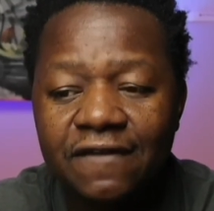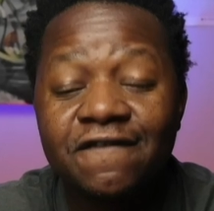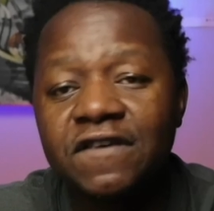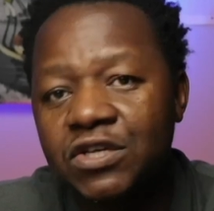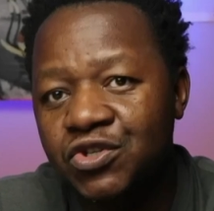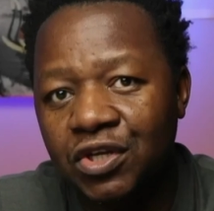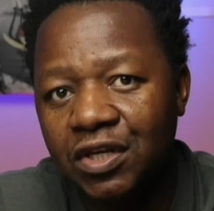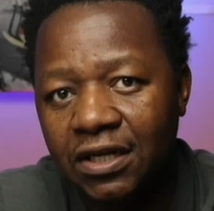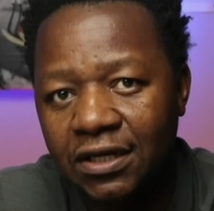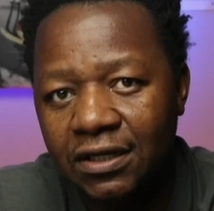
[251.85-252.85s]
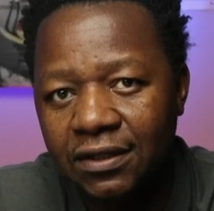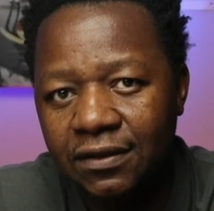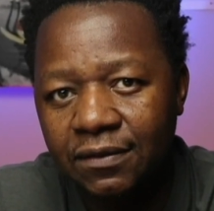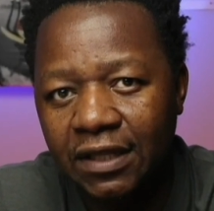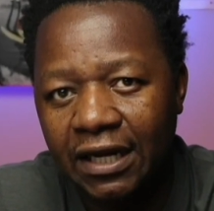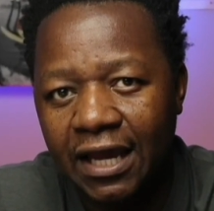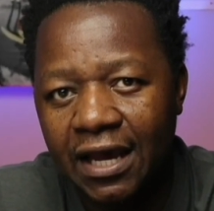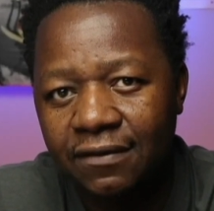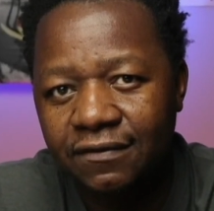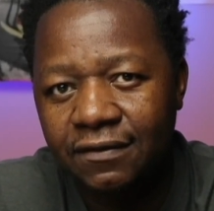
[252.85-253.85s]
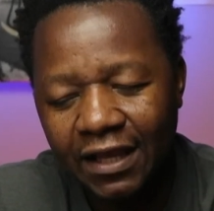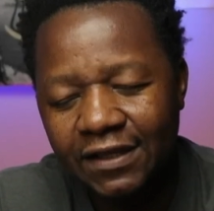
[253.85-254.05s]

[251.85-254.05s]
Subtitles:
vision that I have.